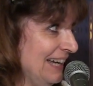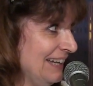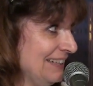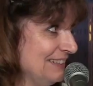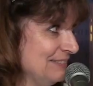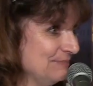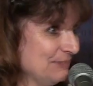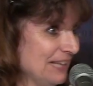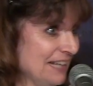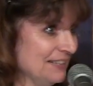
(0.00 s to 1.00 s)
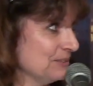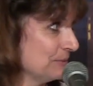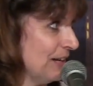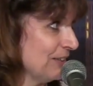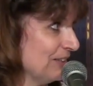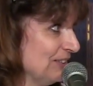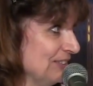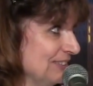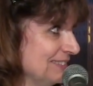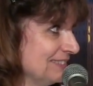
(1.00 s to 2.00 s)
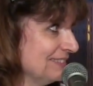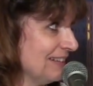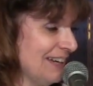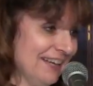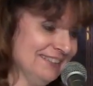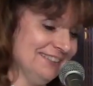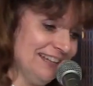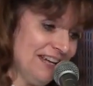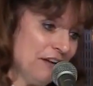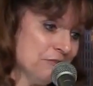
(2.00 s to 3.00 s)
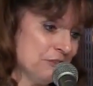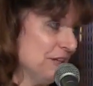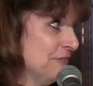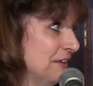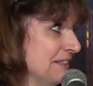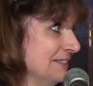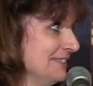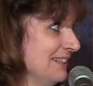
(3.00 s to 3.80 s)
And played his records. I guess they gave refunds to